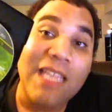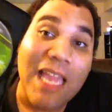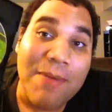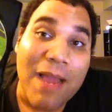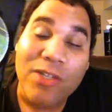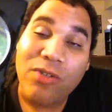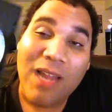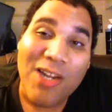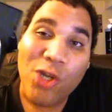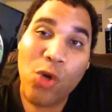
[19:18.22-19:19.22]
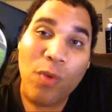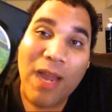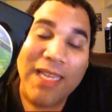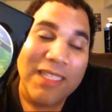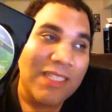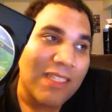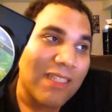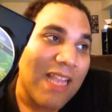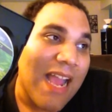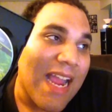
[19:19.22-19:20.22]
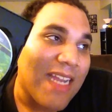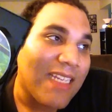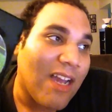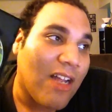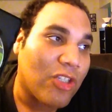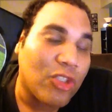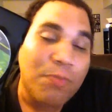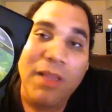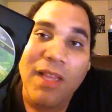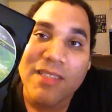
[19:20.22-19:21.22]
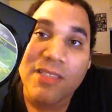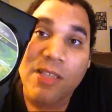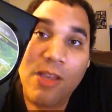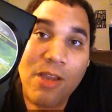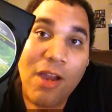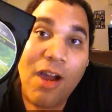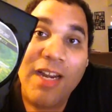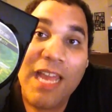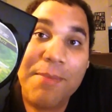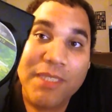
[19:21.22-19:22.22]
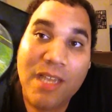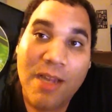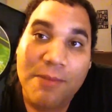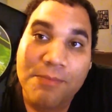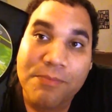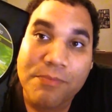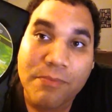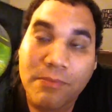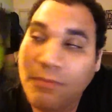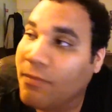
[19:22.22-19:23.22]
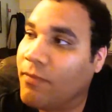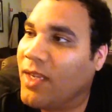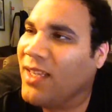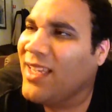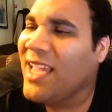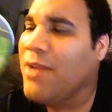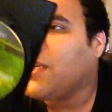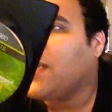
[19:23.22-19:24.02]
game, I do not know why it's $9 plus on Amazon. It came